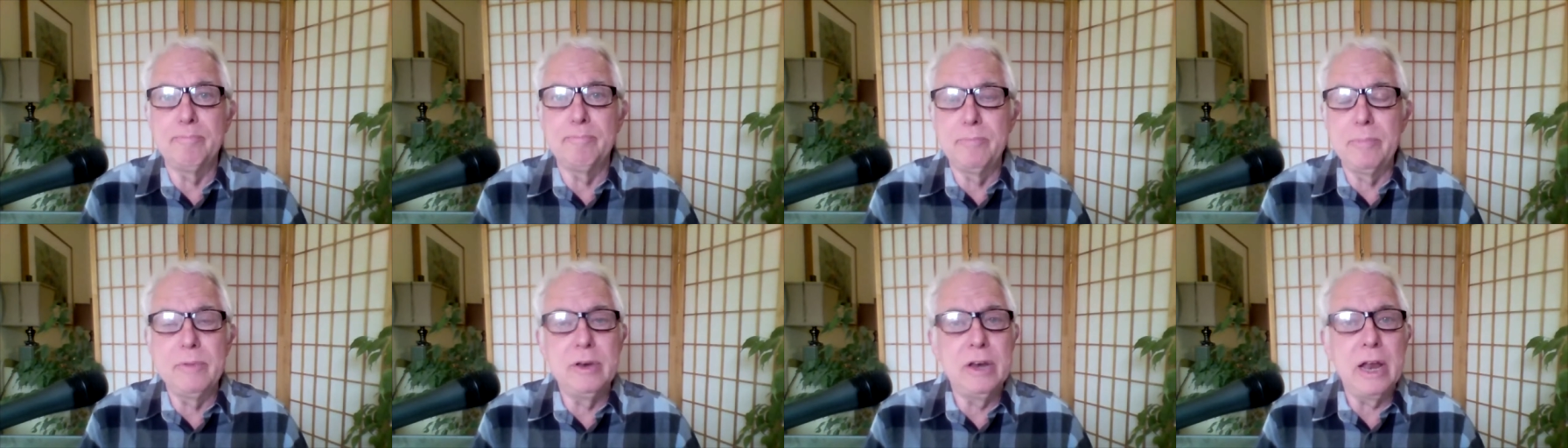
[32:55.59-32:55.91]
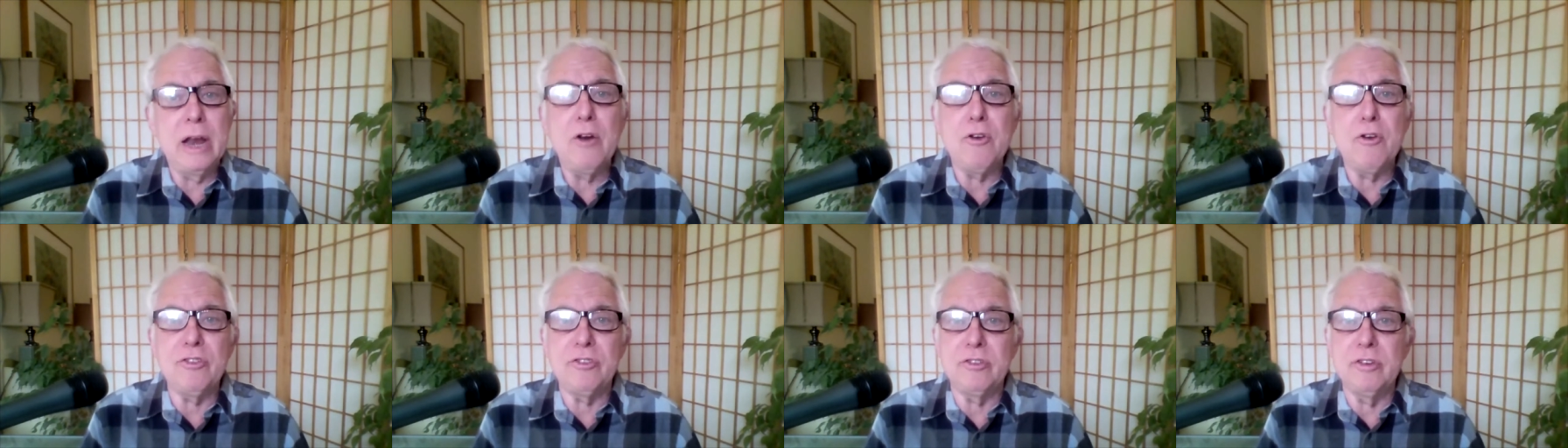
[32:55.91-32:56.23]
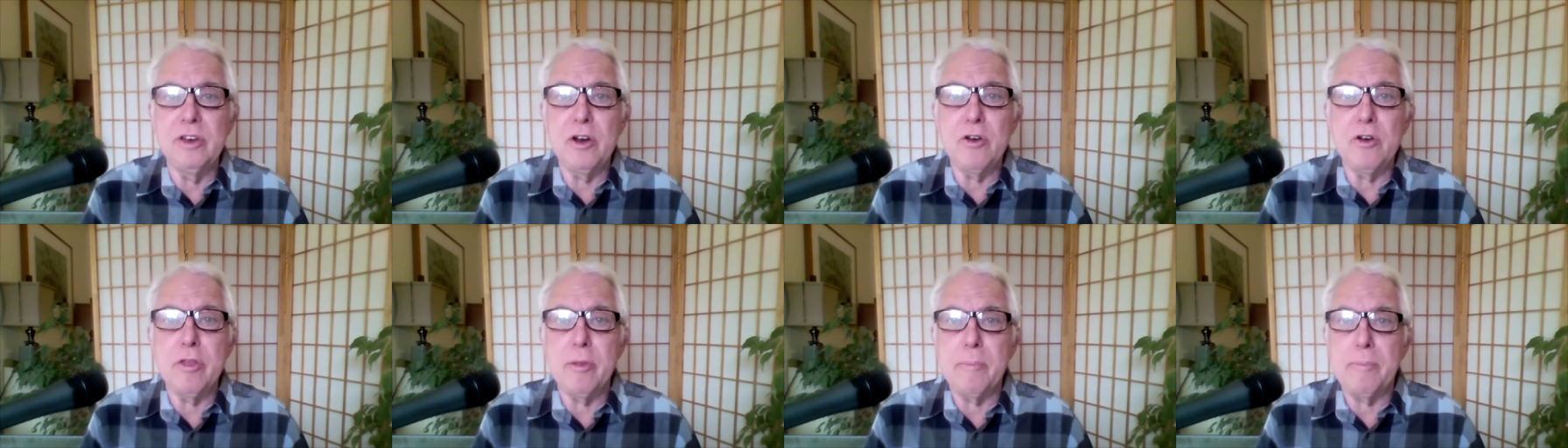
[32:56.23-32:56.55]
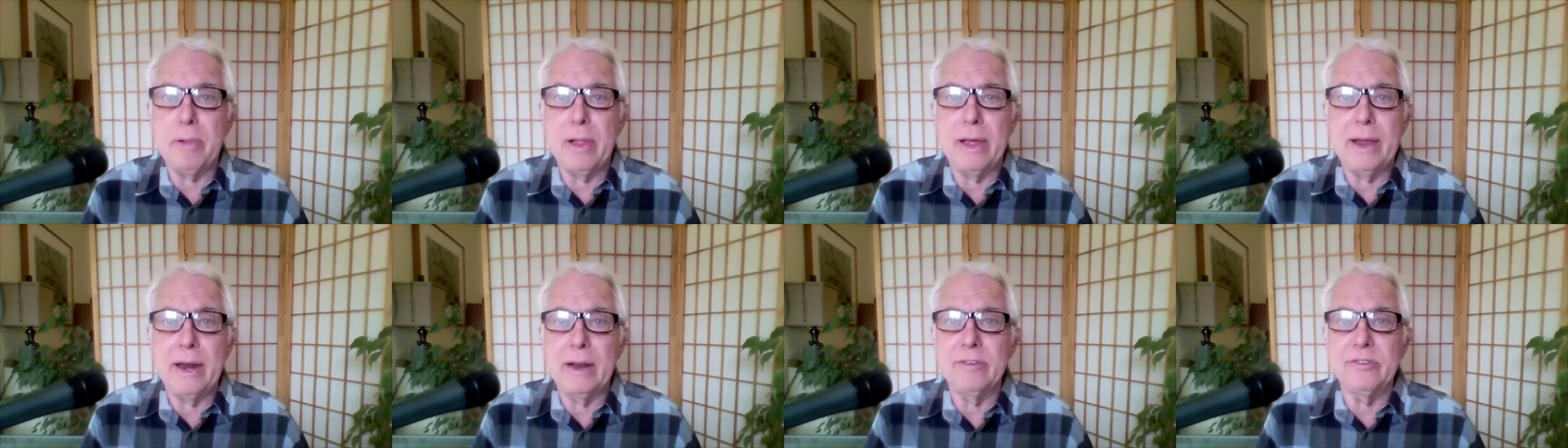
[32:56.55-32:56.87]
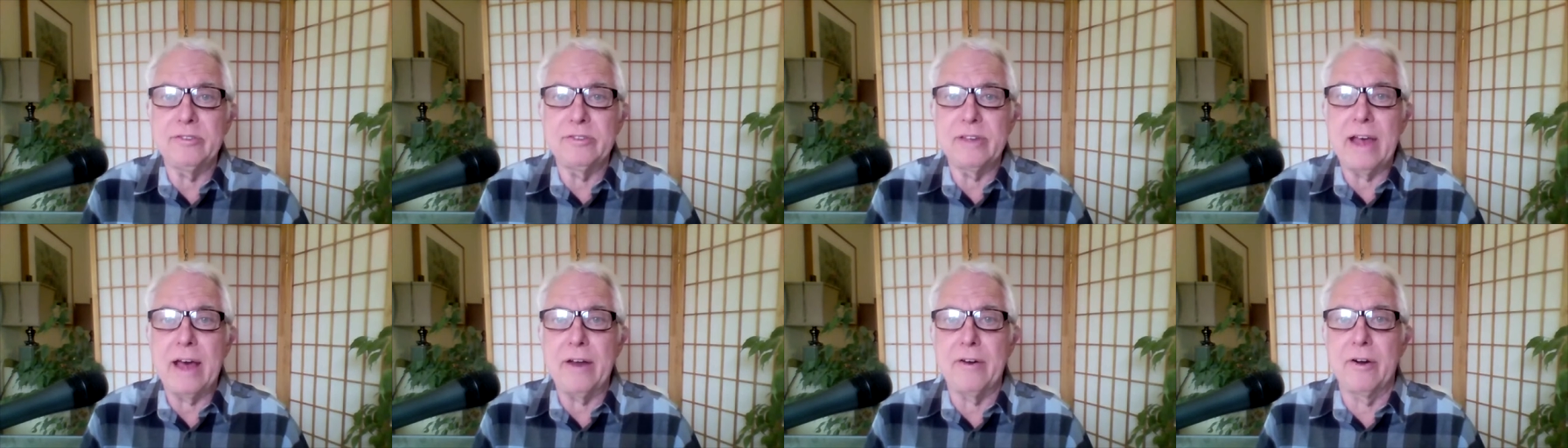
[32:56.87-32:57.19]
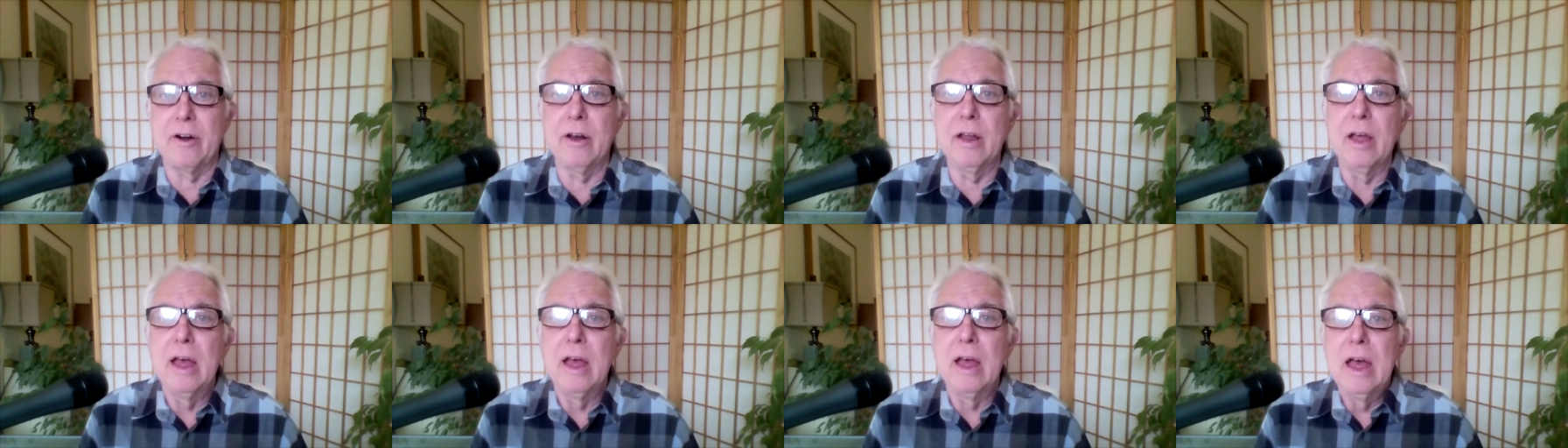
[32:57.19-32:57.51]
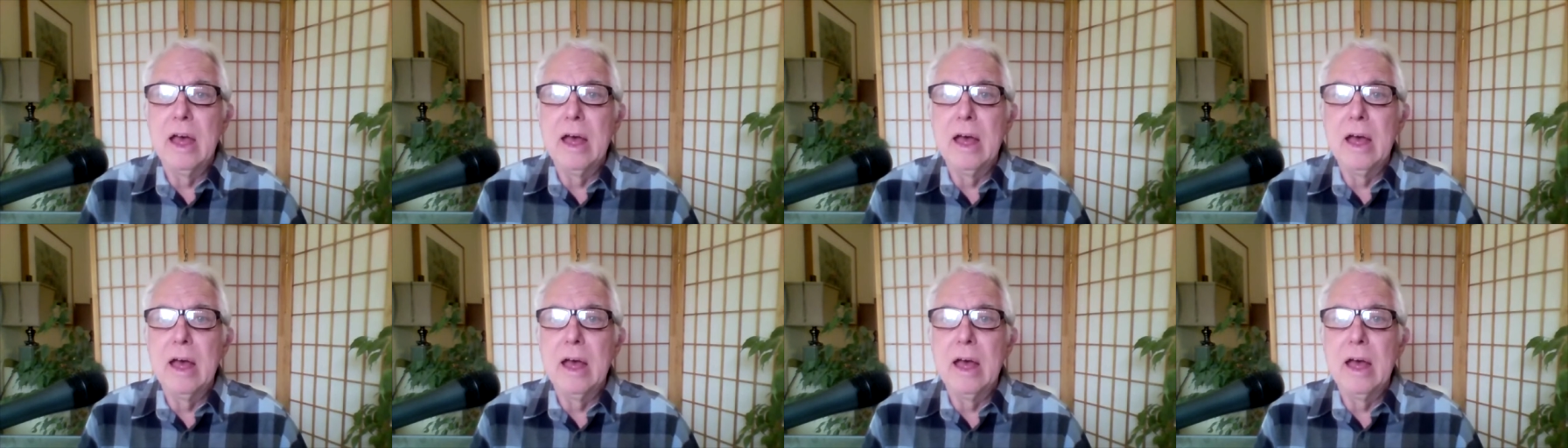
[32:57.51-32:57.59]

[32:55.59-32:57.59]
near near the planet Saturn